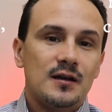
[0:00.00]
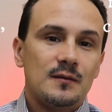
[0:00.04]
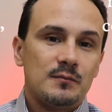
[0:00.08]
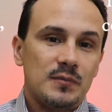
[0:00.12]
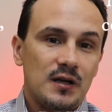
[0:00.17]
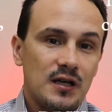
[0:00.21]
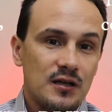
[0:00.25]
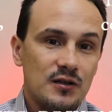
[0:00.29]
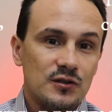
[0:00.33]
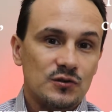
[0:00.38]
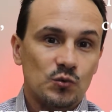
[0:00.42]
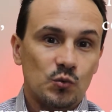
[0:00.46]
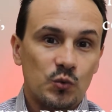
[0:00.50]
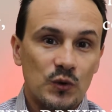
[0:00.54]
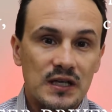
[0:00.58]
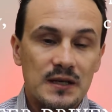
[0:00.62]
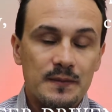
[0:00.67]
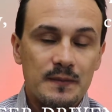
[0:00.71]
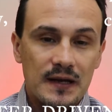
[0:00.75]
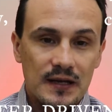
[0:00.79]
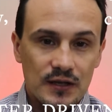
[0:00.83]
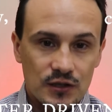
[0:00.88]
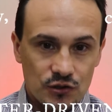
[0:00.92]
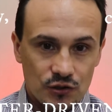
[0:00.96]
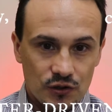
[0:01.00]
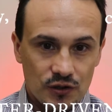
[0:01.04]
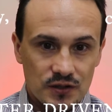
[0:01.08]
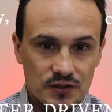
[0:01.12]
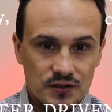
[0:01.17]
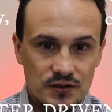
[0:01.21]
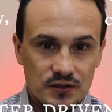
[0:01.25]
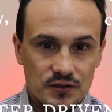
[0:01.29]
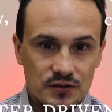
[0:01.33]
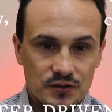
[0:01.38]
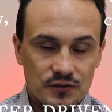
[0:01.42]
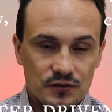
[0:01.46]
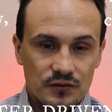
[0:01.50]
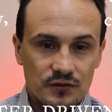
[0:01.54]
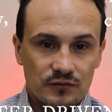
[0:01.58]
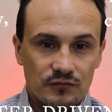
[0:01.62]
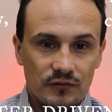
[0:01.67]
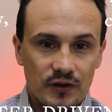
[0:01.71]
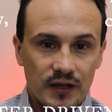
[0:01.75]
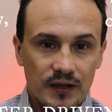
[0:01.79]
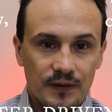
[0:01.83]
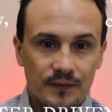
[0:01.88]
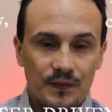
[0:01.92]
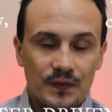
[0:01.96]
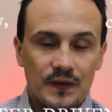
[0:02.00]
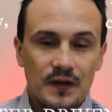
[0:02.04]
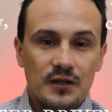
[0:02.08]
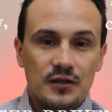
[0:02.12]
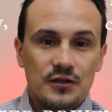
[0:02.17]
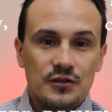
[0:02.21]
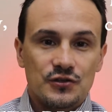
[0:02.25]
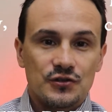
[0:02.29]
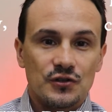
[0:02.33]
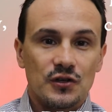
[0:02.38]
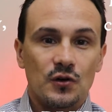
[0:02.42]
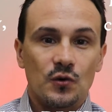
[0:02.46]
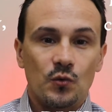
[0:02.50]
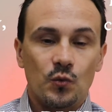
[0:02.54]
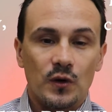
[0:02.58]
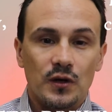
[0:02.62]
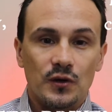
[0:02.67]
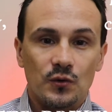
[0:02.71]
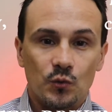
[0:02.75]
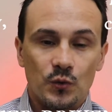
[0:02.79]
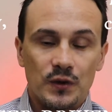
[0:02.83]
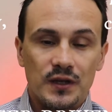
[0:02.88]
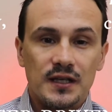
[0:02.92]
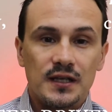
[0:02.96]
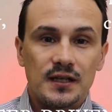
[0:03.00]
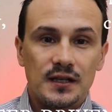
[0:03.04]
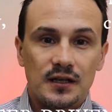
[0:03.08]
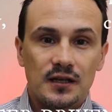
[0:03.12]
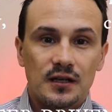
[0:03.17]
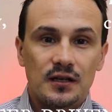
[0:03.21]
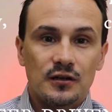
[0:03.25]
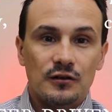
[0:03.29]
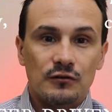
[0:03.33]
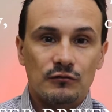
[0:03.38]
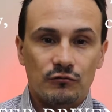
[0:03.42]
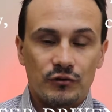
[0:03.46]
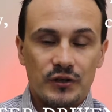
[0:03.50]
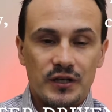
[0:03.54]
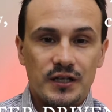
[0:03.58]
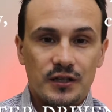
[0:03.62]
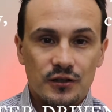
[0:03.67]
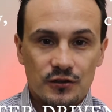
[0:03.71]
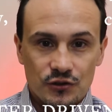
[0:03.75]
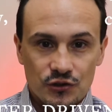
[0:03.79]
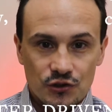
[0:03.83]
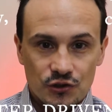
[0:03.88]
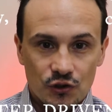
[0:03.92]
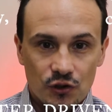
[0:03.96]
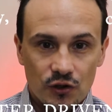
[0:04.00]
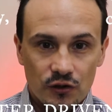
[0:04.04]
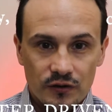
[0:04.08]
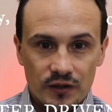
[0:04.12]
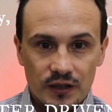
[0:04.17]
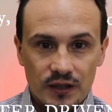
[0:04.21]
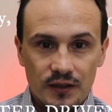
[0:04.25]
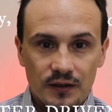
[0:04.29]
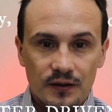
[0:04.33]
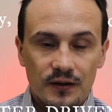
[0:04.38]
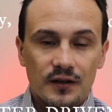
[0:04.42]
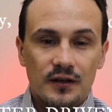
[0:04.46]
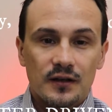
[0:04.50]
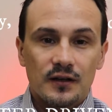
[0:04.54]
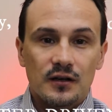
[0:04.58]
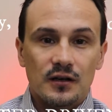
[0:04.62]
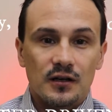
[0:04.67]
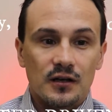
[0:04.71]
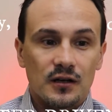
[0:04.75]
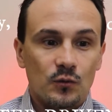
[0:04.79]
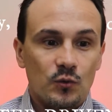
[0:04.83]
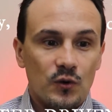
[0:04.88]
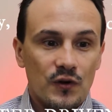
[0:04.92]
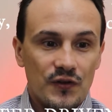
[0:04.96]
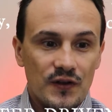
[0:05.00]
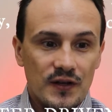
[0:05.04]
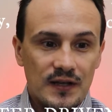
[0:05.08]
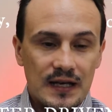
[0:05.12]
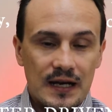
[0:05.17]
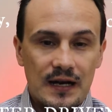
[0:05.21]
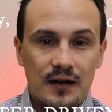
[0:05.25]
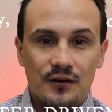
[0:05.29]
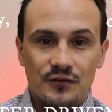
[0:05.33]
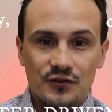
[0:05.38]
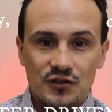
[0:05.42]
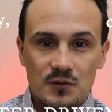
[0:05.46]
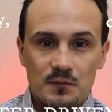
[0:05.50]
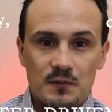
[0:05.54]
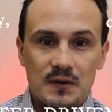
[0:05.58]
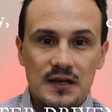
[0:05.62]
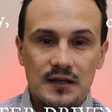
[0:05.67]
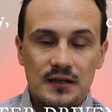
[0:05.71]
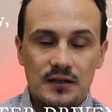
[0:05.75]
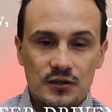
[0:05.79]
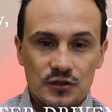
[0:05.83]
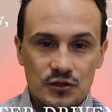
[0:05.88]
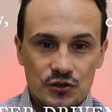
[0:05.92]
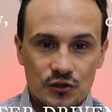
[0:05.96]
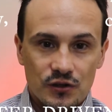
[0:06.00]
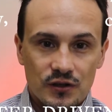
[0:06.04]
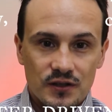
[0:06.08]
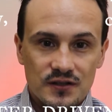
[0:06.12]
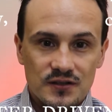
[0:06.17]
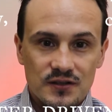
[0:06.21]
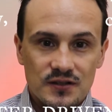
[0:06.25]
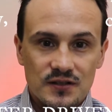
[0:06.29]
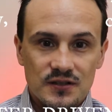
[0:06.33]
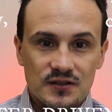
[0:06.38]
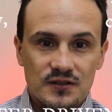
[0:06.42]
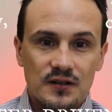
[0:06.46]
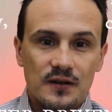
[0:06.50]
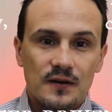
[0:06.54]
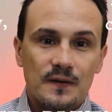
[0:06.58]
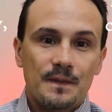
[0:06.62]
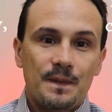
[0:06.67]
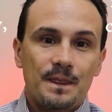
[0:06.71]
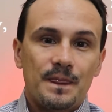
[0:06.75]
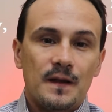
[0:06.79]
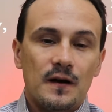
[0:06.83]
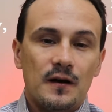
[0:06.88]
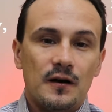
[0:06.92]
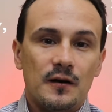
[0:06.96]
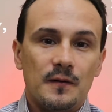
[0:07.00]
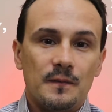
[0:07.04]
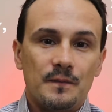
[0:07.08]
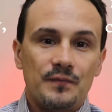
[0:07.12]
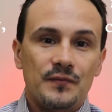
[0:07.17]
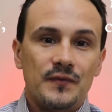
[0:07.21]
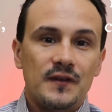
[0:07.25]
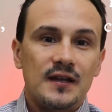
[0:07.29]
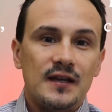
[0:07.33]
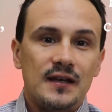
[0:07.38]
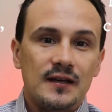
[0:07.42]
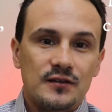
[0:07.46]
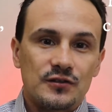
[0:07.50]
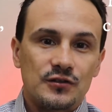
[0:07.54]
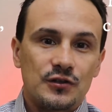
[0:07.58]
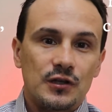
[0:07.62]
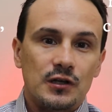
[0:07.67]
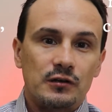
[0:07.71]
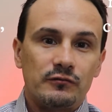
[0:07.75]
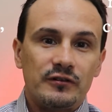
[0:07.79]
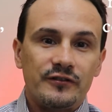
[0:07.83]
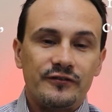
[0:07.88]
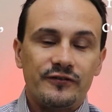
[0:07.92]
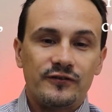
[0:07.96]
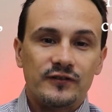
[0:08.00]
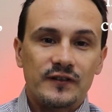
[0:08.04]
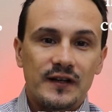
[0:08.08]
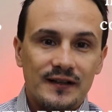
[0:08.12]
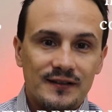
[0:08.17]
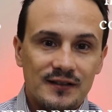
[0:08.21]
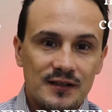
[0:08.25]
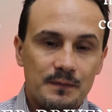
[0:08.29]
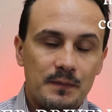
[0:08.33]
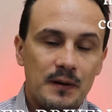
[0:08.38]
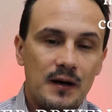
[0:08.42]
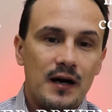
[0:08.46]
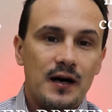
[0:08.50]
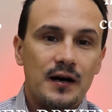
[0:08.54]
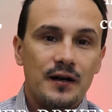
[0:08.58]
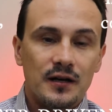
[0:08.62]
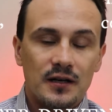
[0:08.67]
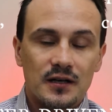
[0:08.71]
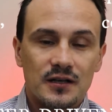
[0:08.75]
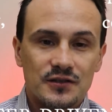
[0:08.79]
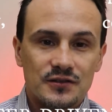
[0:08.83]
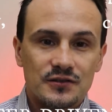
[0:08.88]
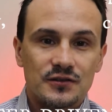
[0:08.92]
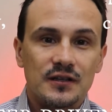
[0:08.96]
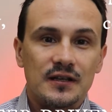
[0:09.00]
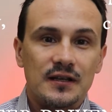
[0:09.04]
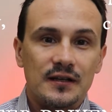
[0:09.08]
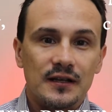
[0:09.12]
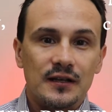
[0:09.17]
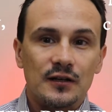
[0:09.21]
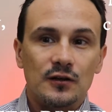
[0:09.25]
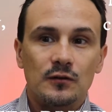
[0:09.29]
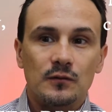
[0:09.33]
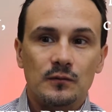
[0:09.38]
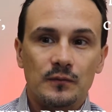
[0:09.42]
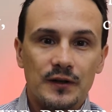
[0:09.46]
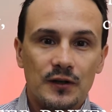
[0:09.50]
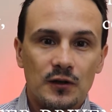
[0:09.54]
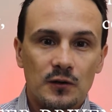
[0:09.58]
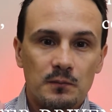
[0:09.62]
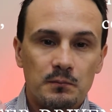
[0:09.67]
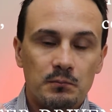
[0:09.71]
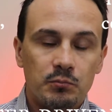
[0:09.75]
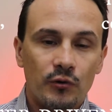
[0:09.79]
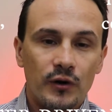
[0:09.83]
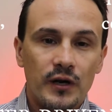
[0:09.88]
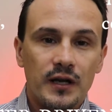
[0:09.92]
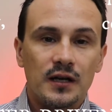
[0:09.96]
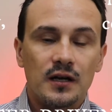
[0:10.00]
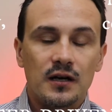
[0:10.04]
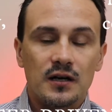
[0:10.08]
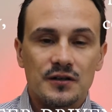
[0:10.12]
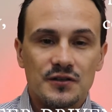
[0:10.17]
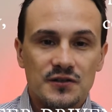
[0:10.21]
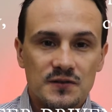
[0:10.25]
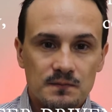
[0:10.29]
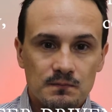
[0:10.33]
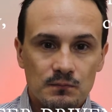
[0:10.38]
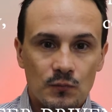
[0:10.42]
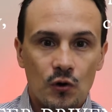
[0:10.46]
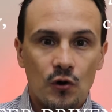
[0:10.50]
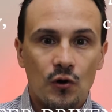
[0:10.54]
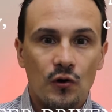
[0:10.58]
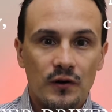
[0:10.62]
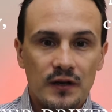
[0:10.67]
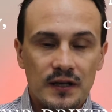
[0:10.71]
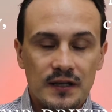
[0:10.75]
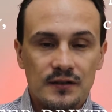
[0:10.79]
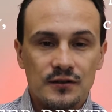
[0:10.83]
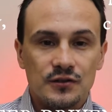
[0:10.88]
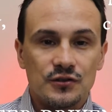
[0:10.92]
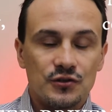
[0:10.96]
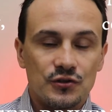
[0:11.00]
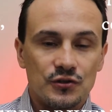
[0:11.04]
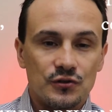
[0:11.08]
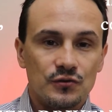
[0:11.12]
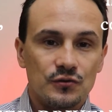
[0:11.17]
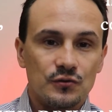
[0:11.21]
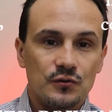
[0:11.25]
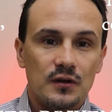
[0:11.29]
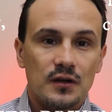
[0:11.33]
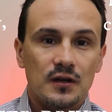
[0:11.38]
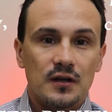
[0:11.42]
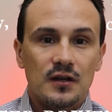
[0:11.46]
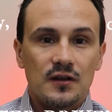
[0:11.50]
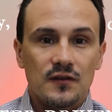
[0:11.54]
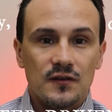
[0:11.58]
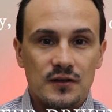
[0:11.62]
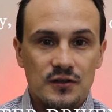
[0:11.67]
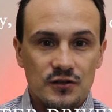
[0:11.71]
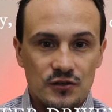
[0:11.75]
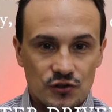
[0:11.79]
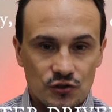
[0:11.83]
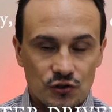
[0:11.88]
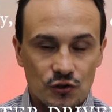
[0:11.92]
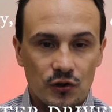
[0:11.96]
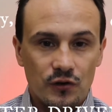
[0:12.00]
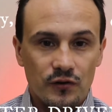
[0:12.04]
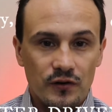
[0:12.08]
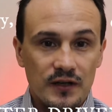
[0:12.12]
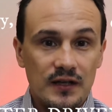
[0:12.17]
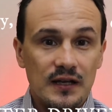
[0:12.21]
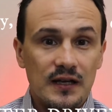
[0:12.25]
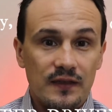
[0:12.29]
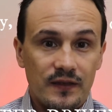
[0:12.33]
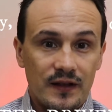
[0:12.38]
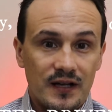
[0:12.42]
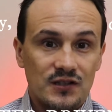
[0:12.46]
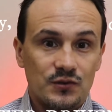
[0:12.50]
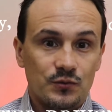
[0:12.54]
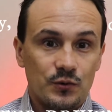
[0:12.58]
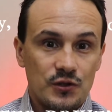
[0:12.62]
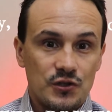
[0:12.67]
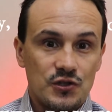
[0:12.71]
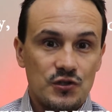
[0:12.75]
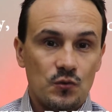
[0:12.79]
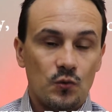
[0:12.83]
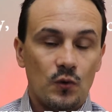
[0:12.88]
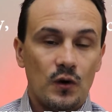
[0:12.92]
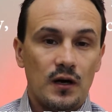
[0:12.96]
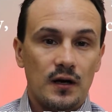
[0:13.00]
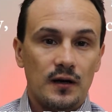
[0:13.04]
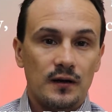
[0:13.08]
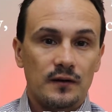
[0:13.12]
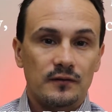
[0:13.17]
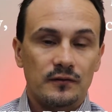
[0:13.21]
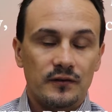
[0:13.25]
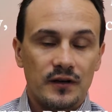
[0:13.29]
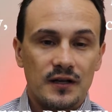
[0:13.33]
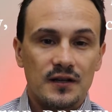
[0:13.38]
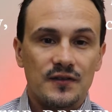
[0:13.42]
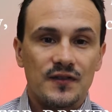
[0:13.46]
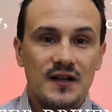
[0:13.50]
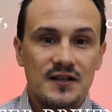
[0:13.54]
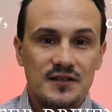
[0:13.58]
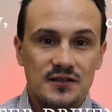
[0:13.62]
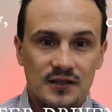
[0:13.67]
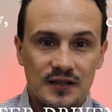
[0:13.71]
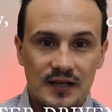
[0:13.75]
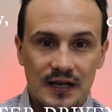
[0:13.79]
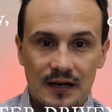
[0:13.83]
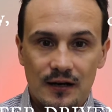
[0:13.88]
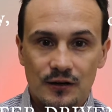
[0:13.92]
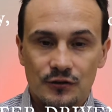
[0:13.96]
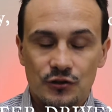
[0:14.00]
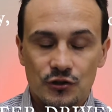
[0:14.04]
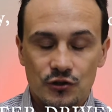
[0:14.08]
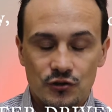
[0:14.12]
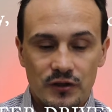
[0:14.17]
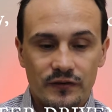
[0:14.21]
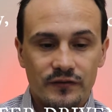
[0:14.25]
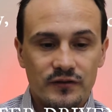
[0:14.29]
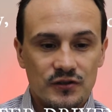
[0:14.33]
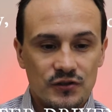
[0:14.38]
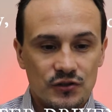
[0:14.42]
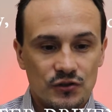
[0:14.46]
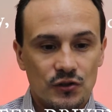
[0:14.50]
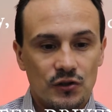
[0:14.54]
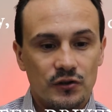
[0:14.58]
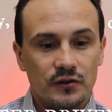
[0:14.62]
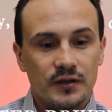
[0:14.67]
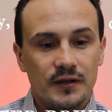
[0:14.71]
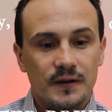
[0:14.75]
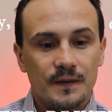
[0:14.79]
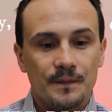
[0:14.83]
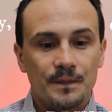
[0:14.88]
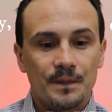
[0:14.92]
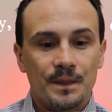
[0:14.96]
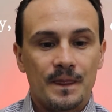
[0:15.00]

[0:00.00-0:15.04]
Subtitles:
Because we make choices, right? So when we read a story with a character making choices, it's going to reflect upon us. It'll bring us more into the story, and that's what you want, right? That's a character-driven story.